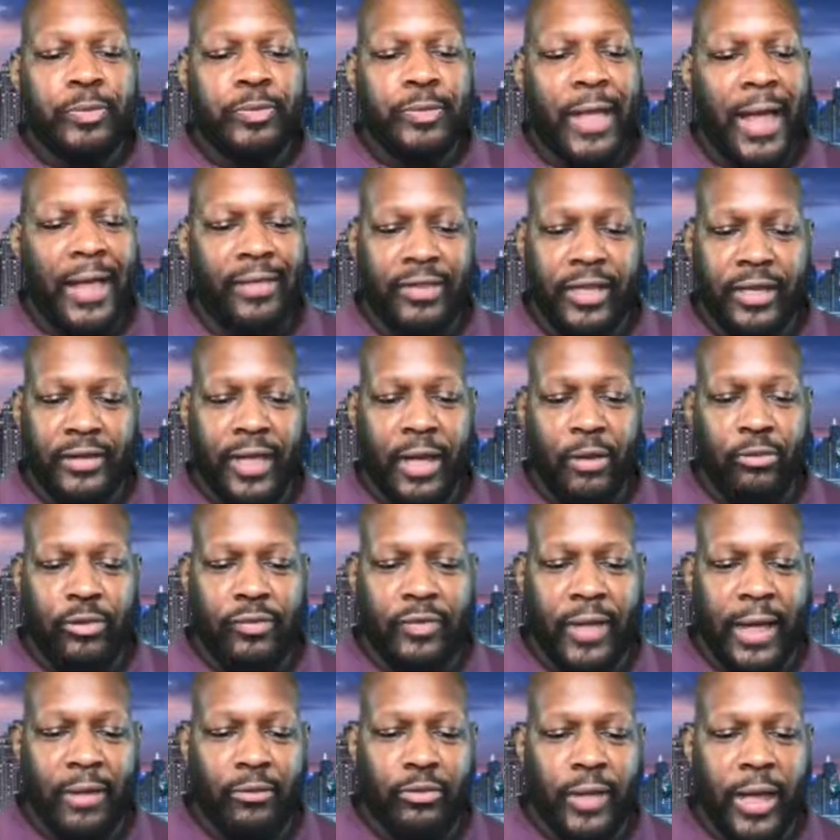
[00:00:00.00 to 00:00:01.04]
Yeah, I think
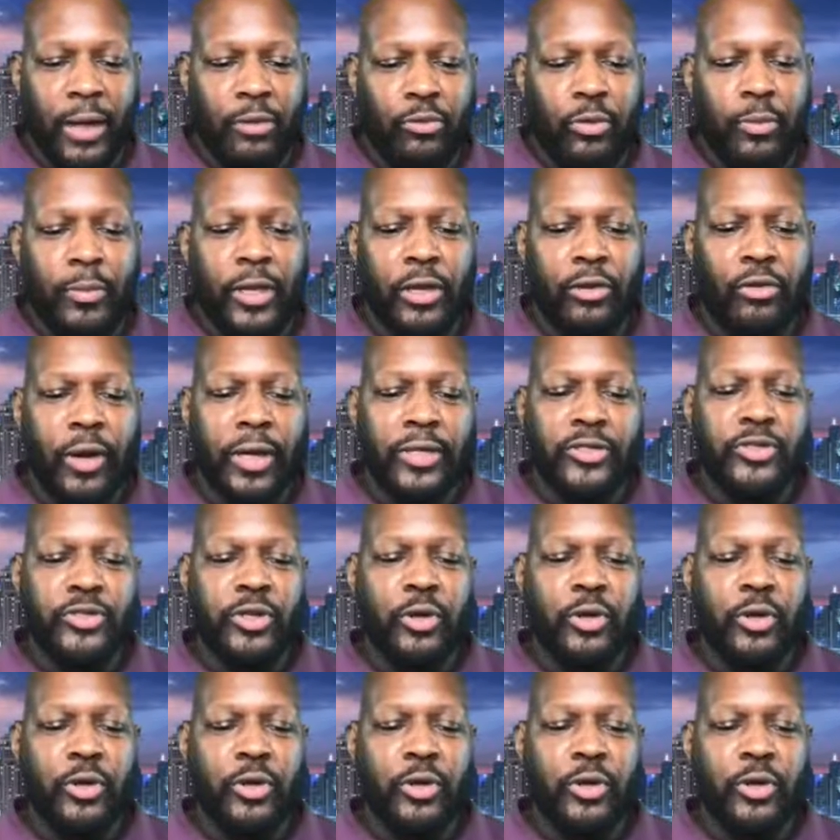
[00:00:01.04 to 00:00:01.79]
that would be great.